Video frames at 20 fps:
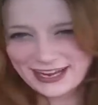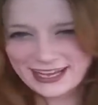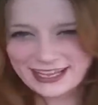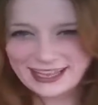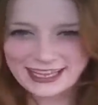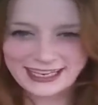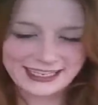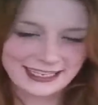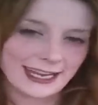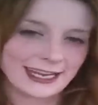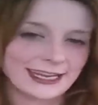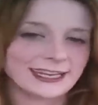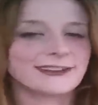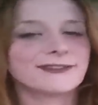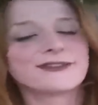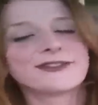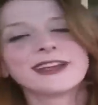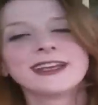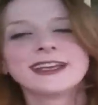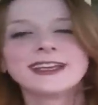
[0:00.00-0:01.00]
I like to kind
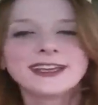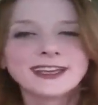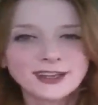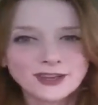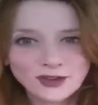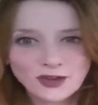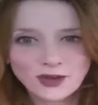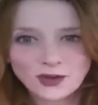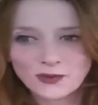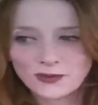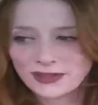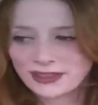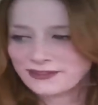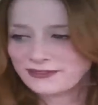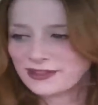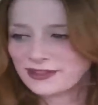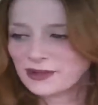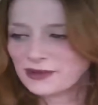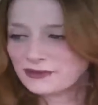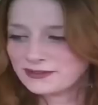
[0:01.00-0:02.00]
of go with the
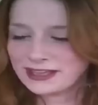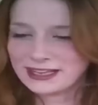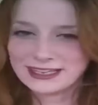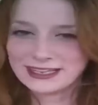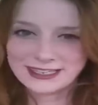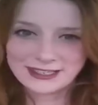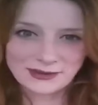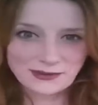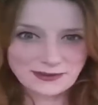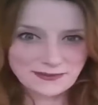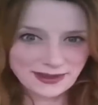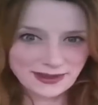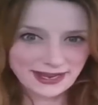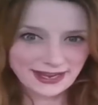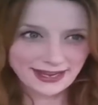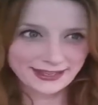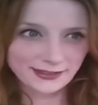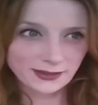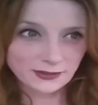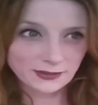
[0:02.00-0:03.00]
flow of things, so we might
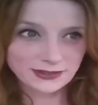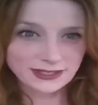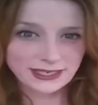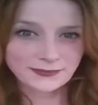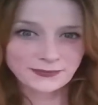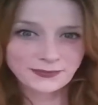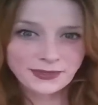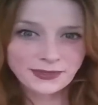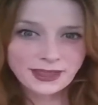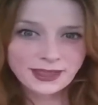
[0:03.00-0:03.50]
add those in.